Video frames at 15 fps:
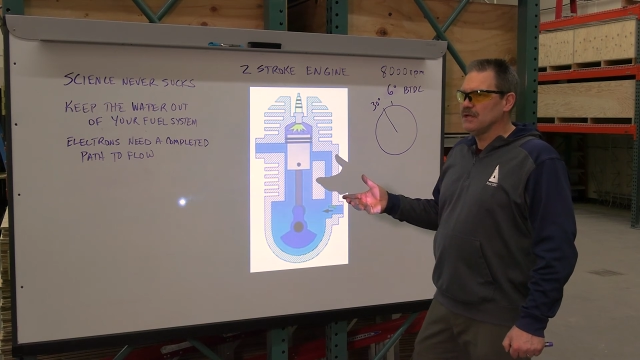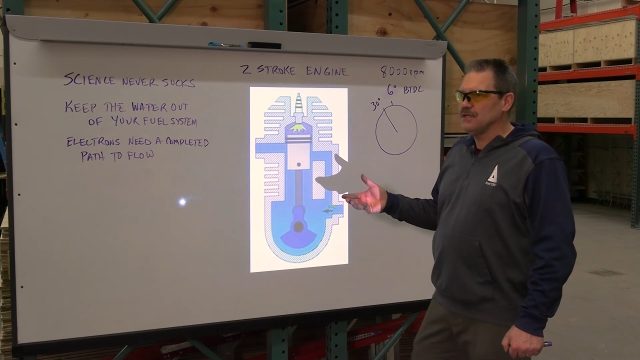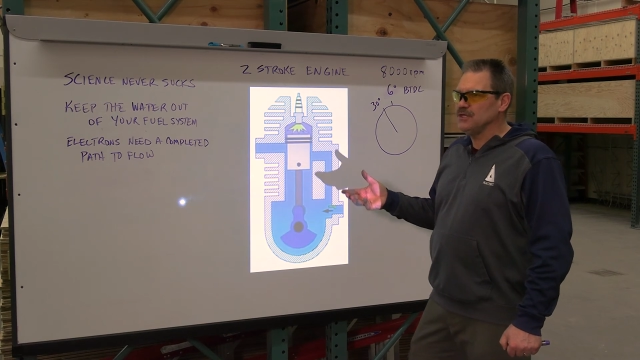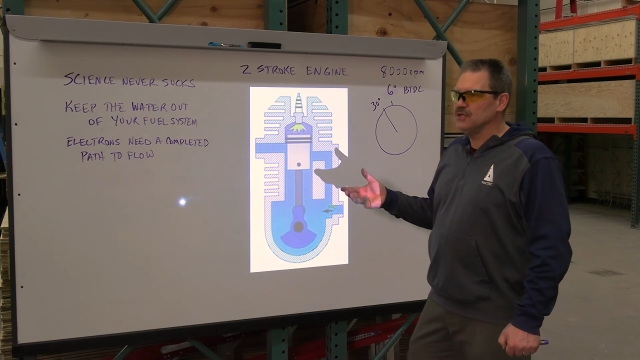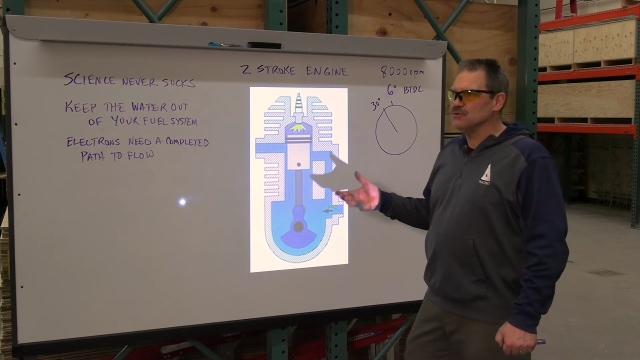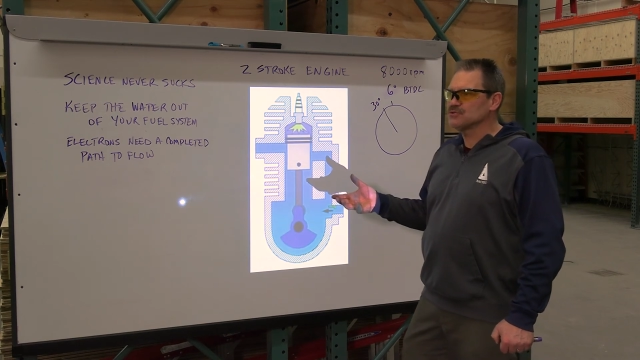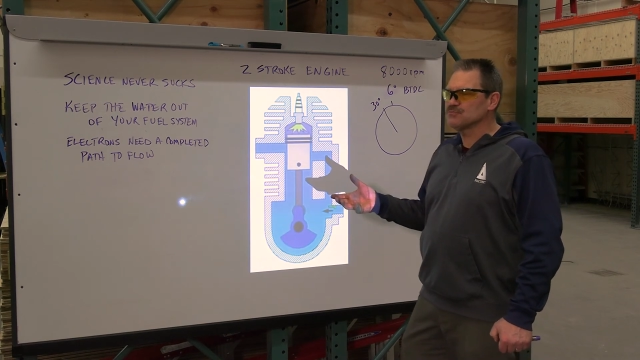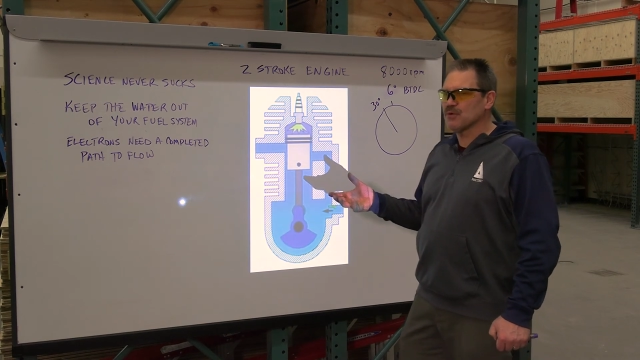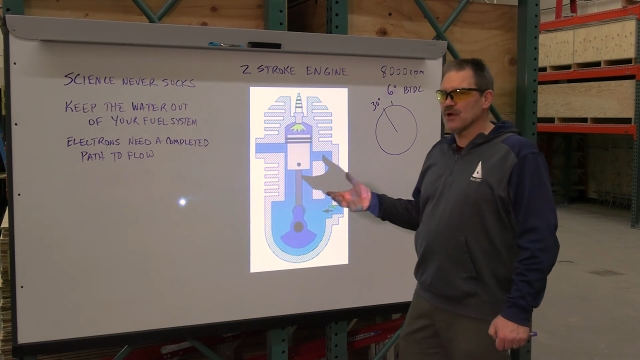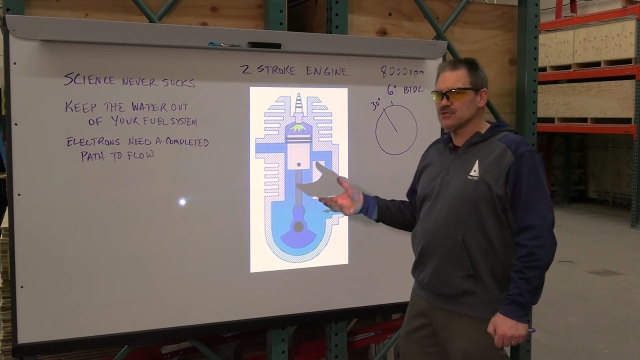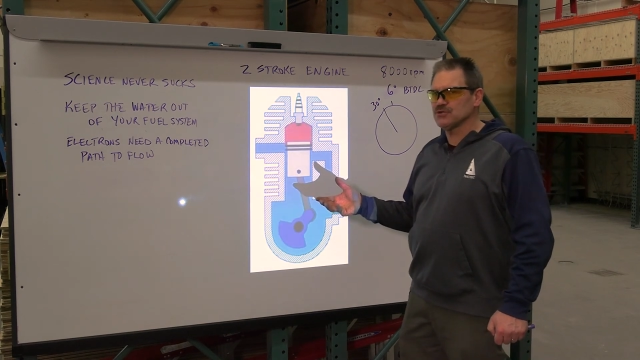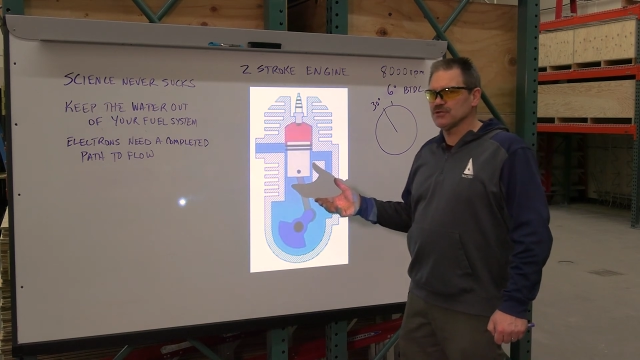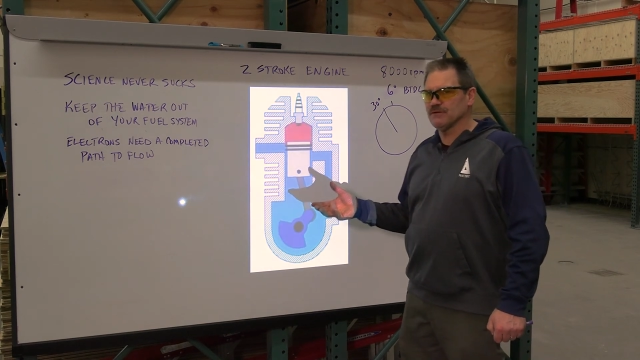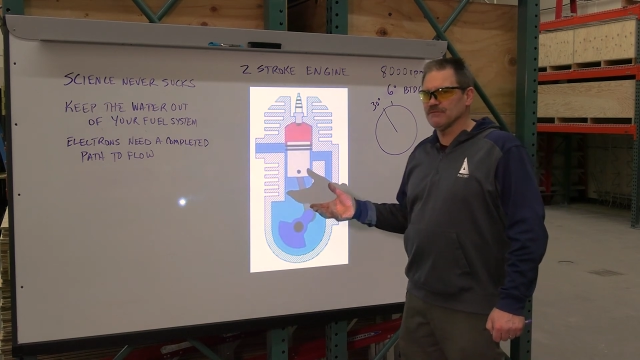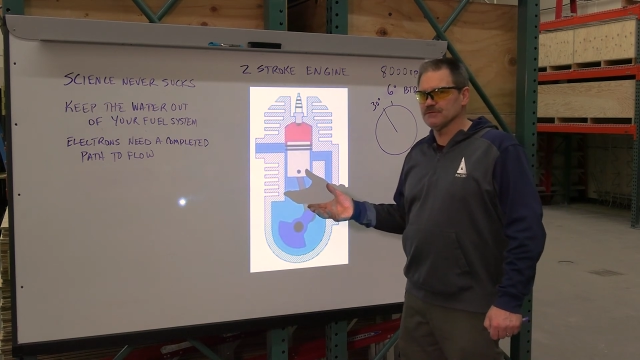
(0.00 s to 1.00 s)
use
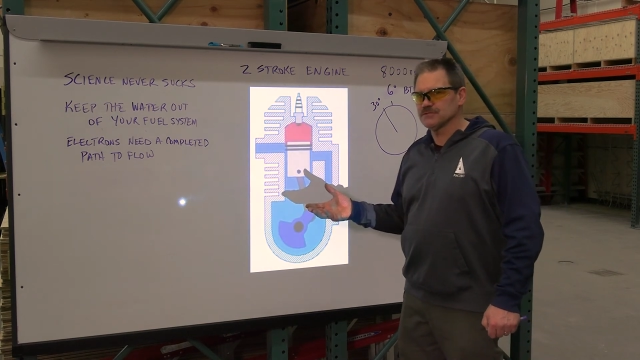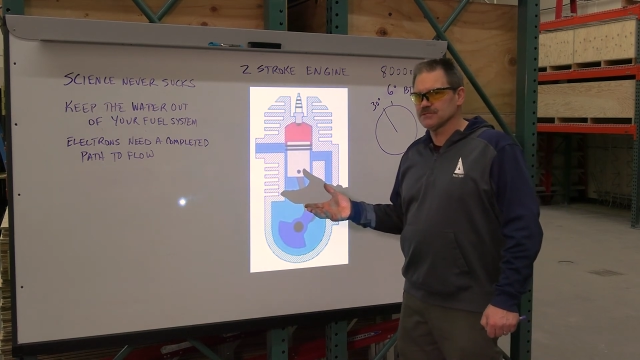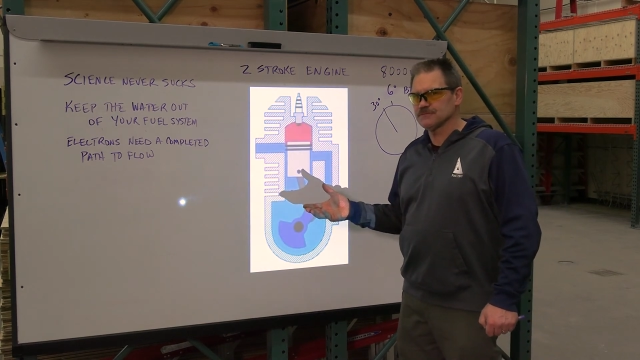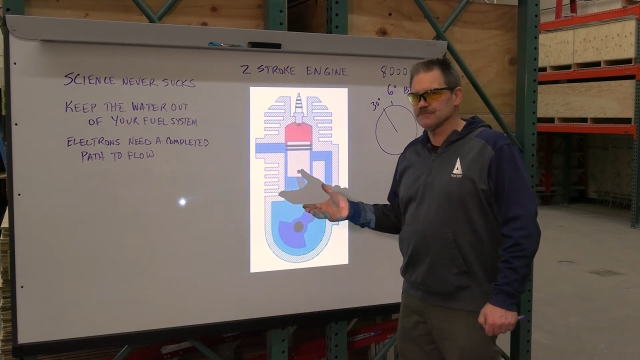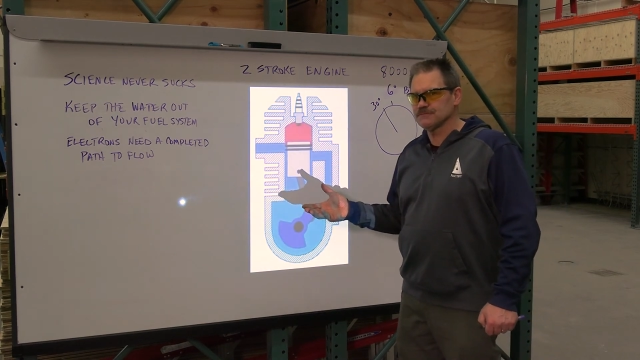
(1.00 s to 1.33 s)
pressure difference.